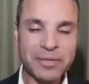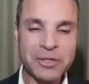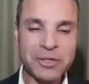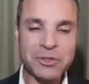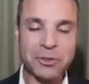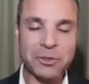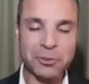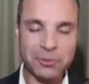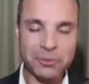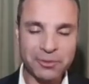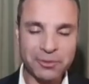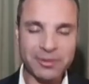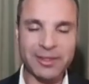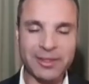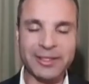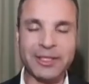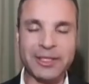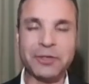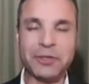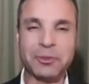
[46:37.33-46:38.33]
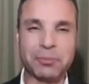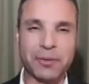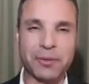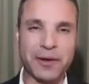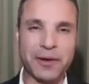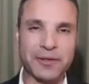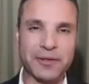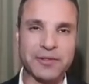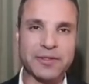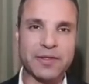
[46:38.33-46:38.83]
So I need your
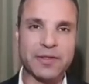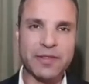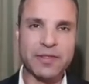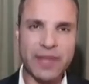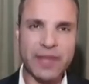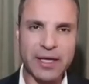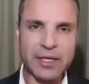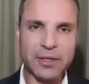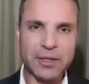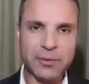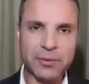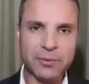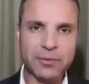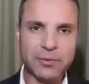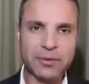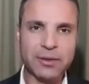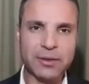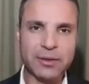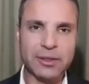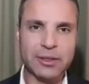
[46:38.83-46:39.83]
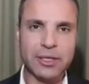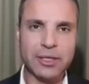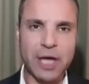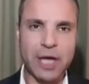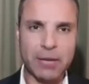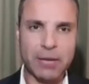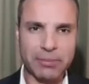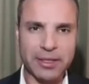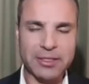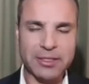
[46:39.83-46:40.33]
prayers. Thank you.
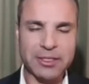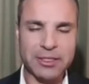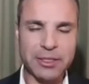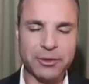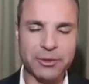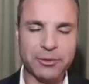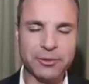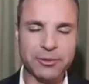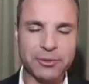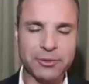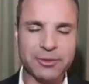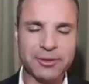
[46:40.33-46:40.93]
God bless you.